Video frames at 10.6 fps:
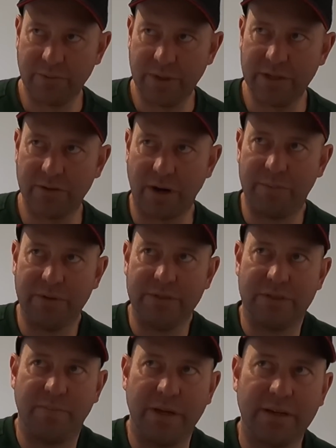when you're up at
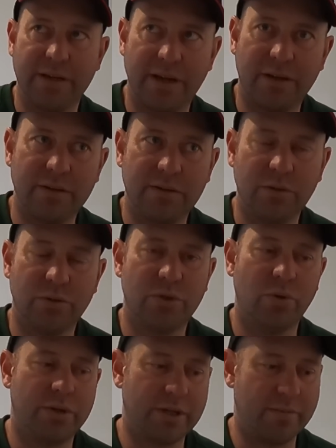this spec now, you're
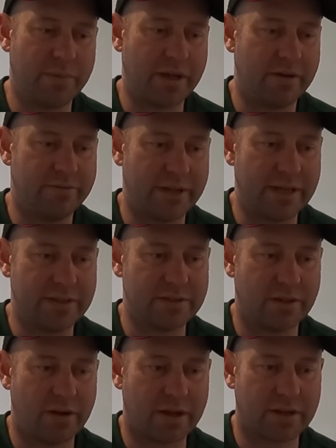talking about vans
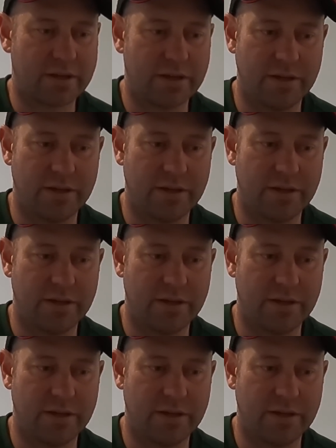like